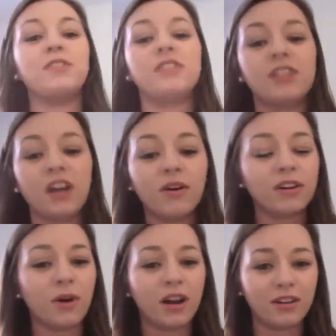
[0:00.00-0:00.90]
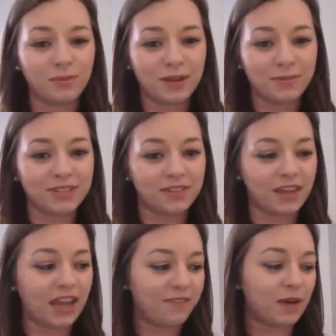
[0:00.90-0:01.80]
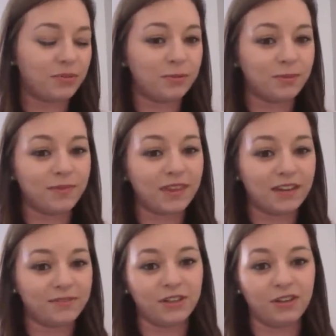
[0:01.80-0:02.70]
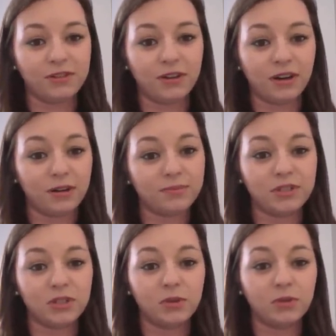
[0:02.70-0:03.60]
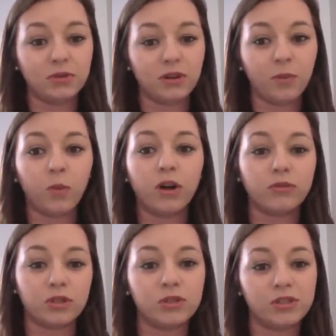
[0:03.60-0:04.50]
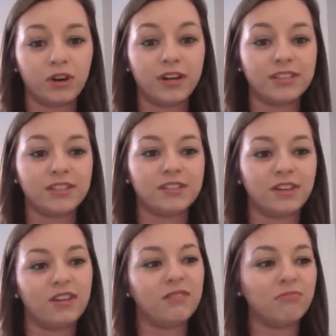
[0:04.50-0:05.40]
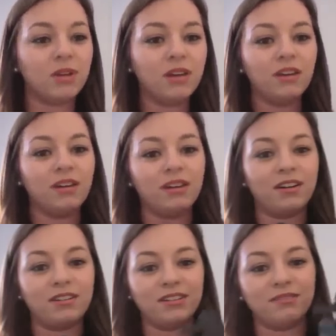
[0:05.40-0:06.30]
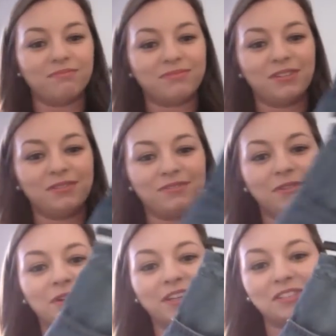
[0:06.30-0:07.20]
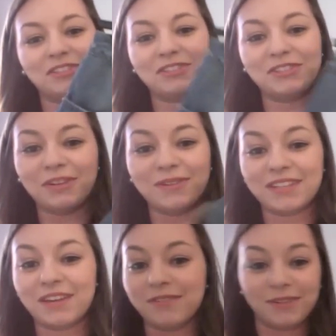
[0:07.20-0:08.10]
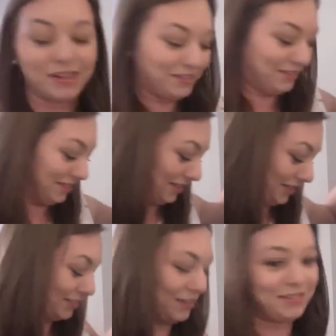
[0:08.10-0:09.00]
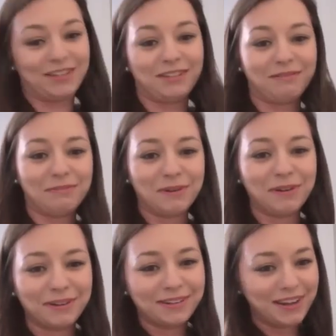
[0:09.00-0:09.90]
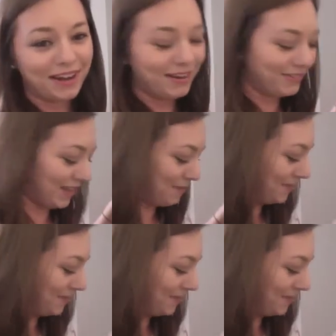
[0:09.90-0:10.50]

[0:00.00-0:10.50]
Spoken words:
to the girl and quite a lot of people said they have that problem and they have to go up to like one or two sizes. So, and don't feel like it's just you, it's everyone. Because I was like, oh no, what's